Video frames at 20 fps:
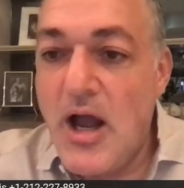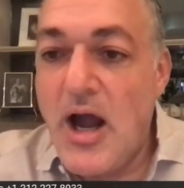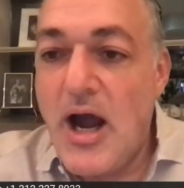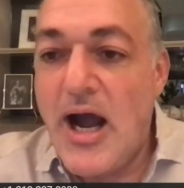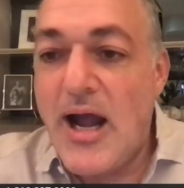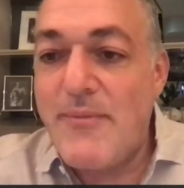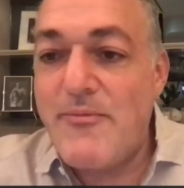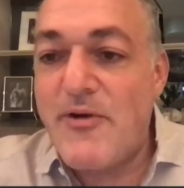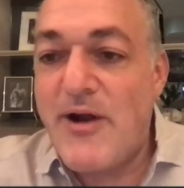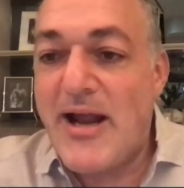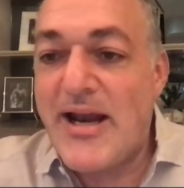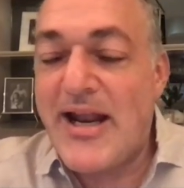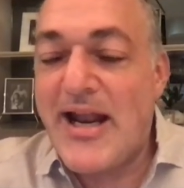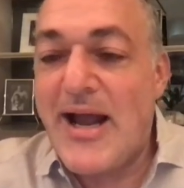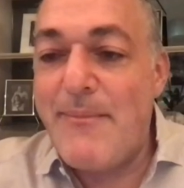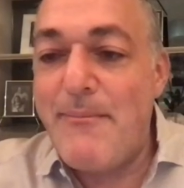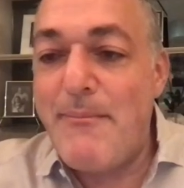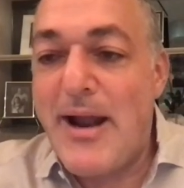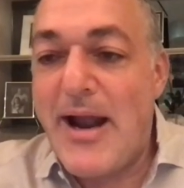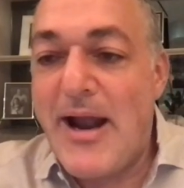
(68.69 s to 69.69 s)
Hi, Brad. I
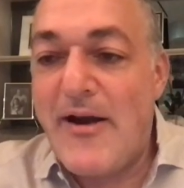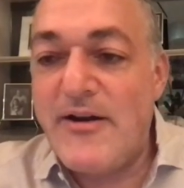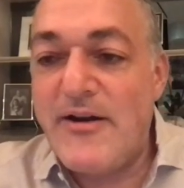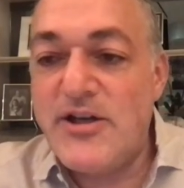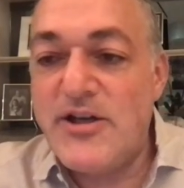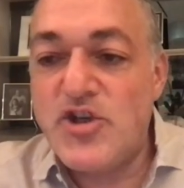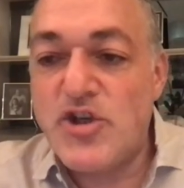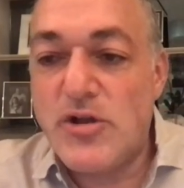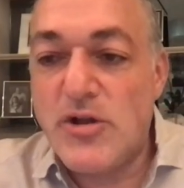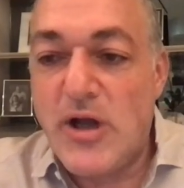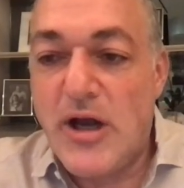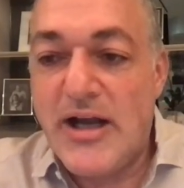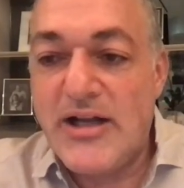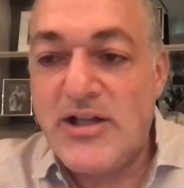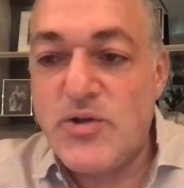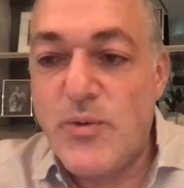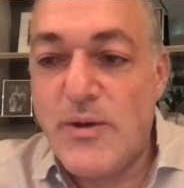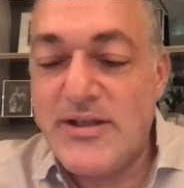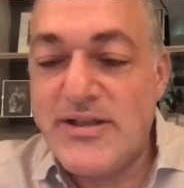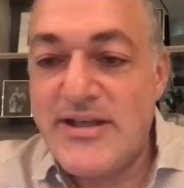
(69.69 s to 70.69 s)
got married in July
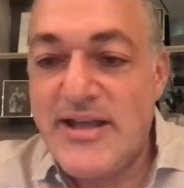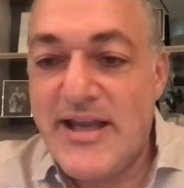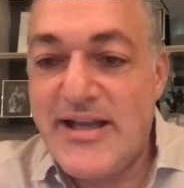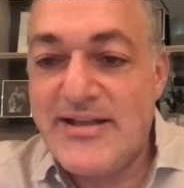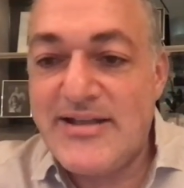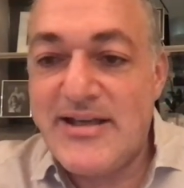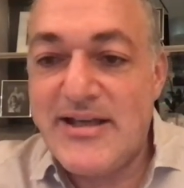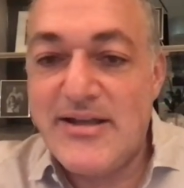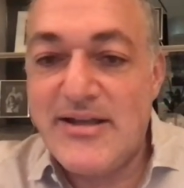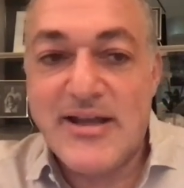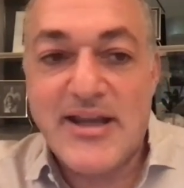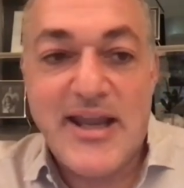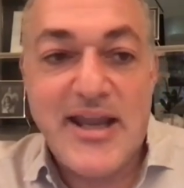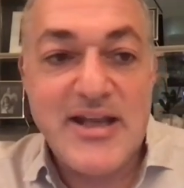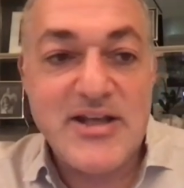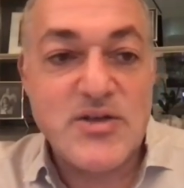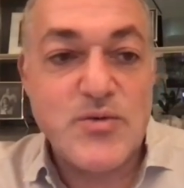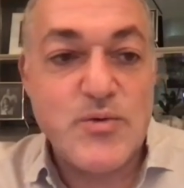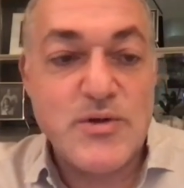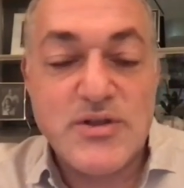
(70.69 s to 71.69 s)
2018. The
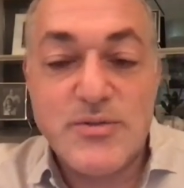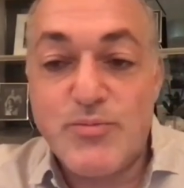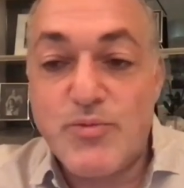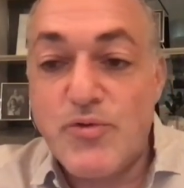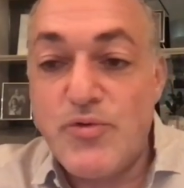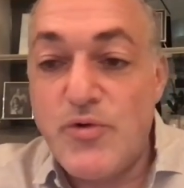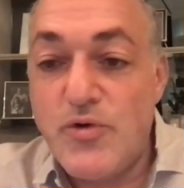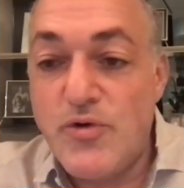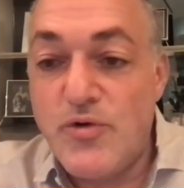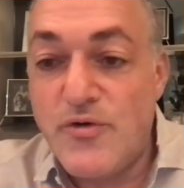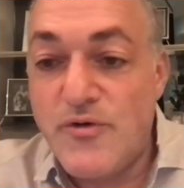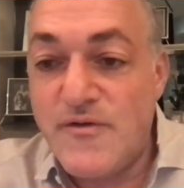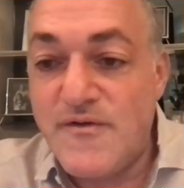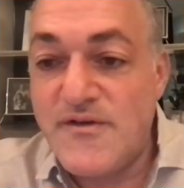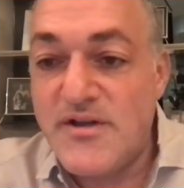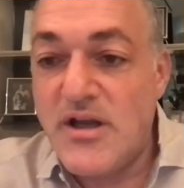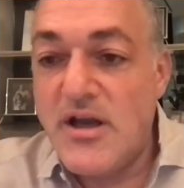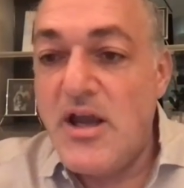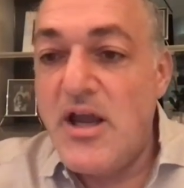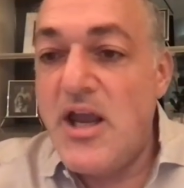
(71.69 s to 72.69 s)
case was
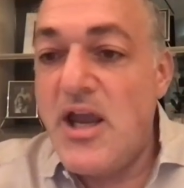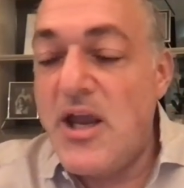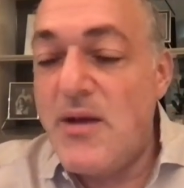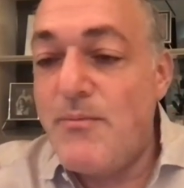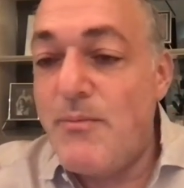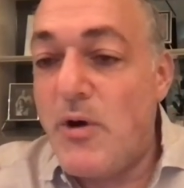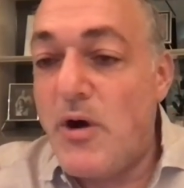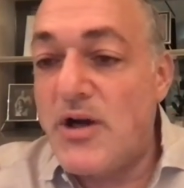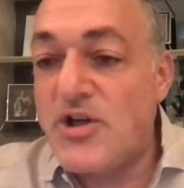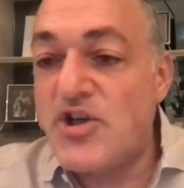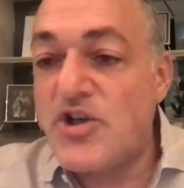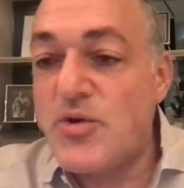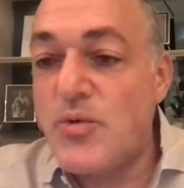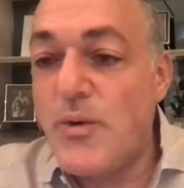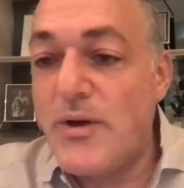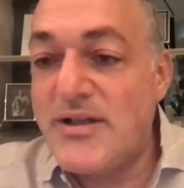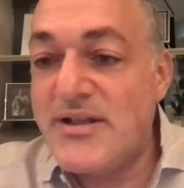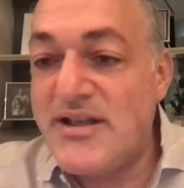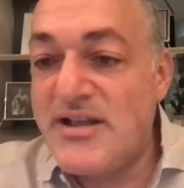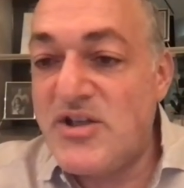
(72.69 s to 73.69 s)
approved in March
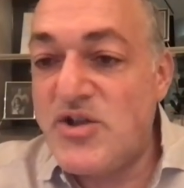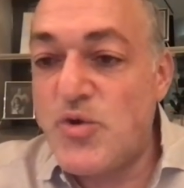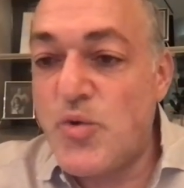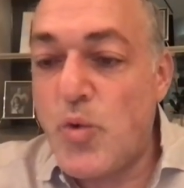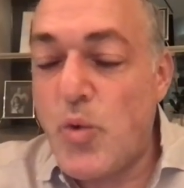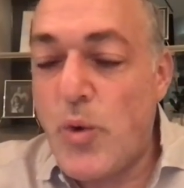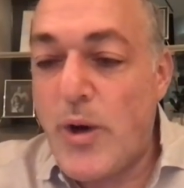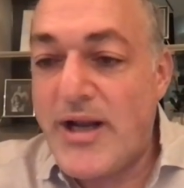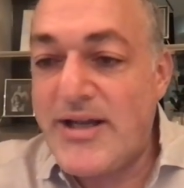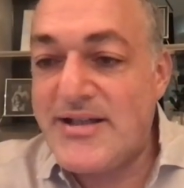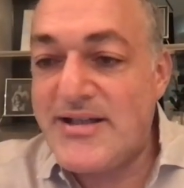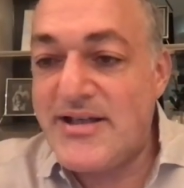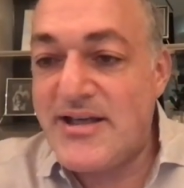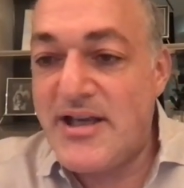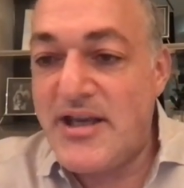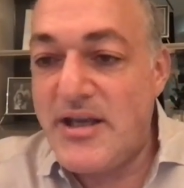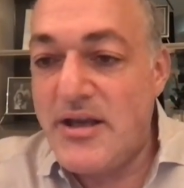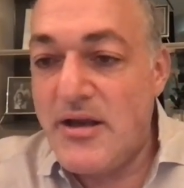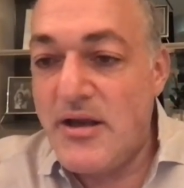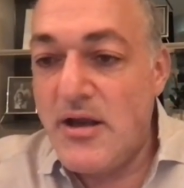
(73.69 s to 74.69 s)

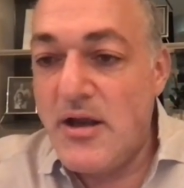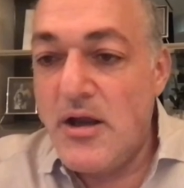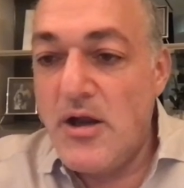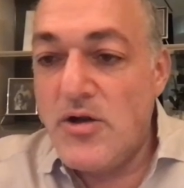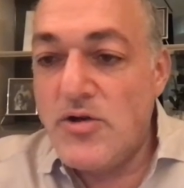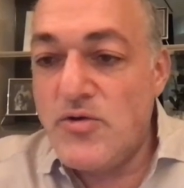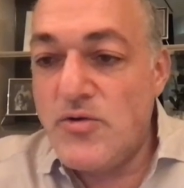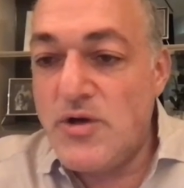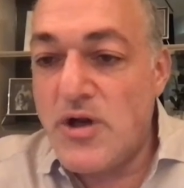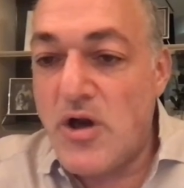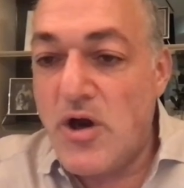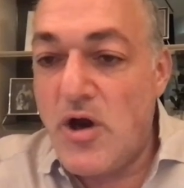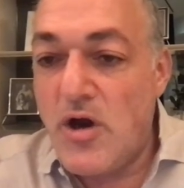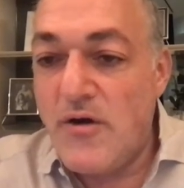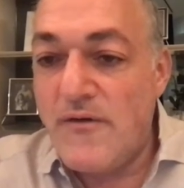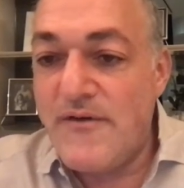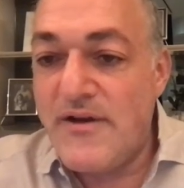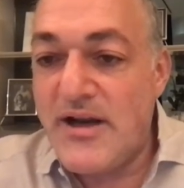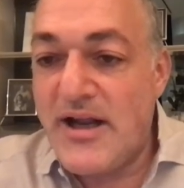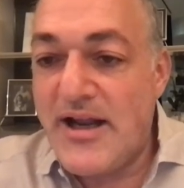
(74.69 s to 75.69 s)
2020. Due to
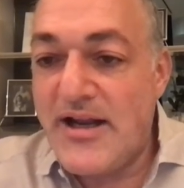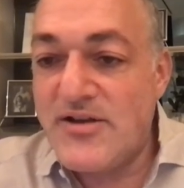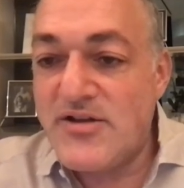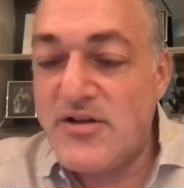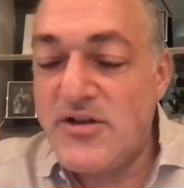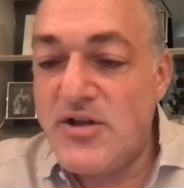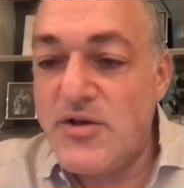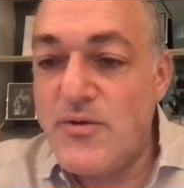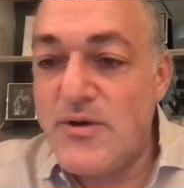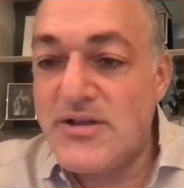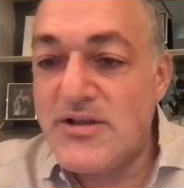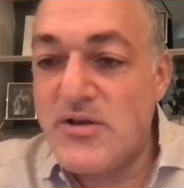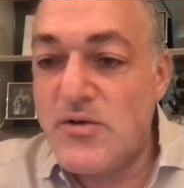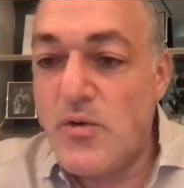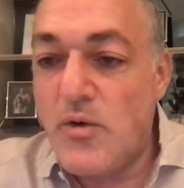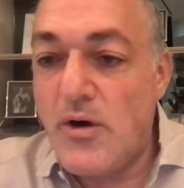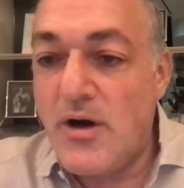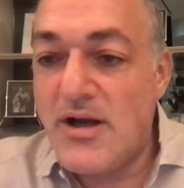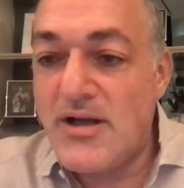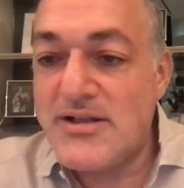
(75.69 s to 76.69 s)
COVID, I entered the U.S. in
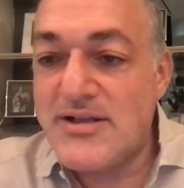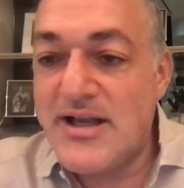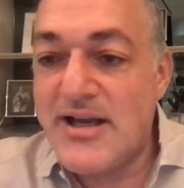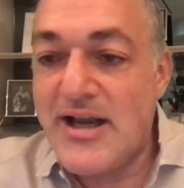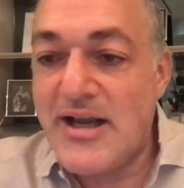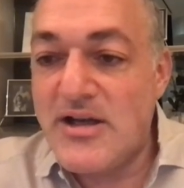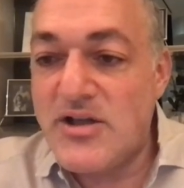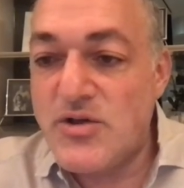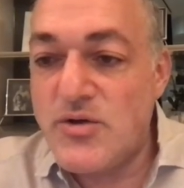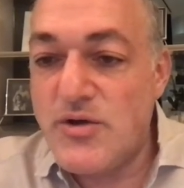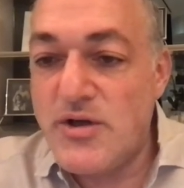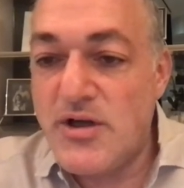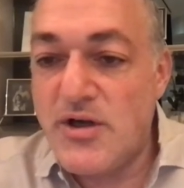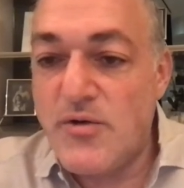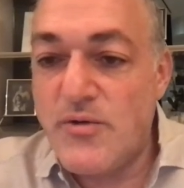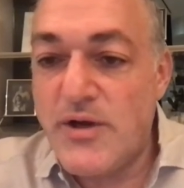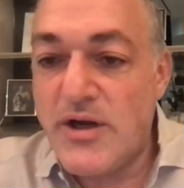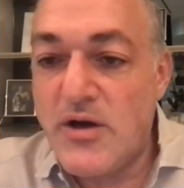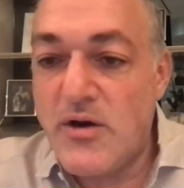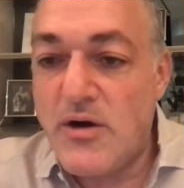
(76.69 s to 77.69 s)
August. I got a 2-year
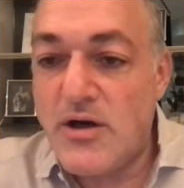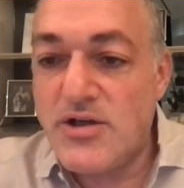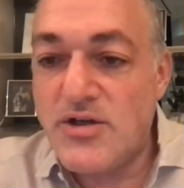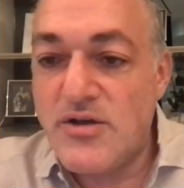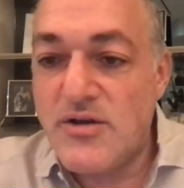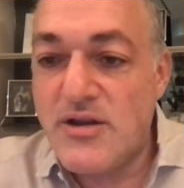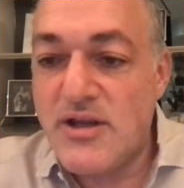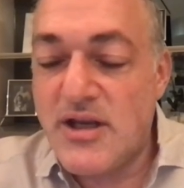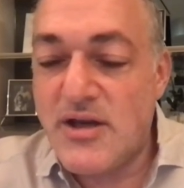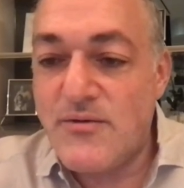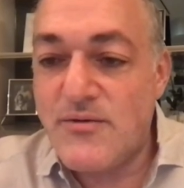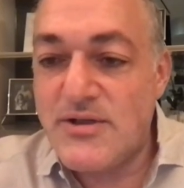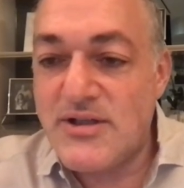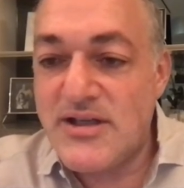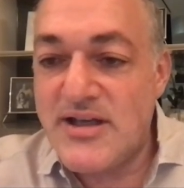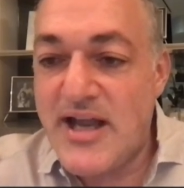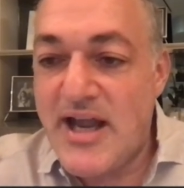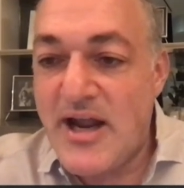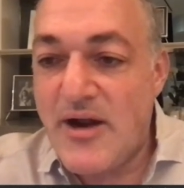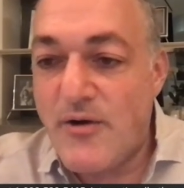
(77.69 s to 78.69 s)
green card. Do you think it was
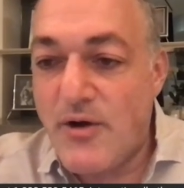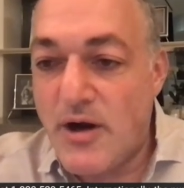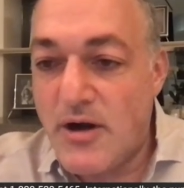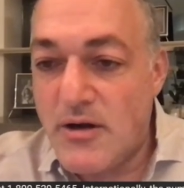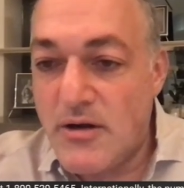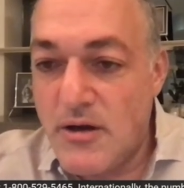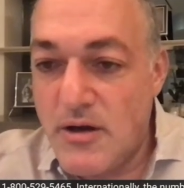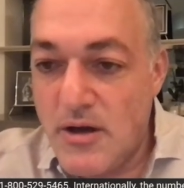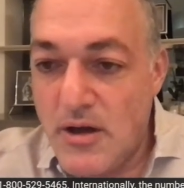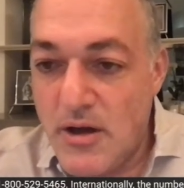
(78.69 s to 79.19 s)
an error?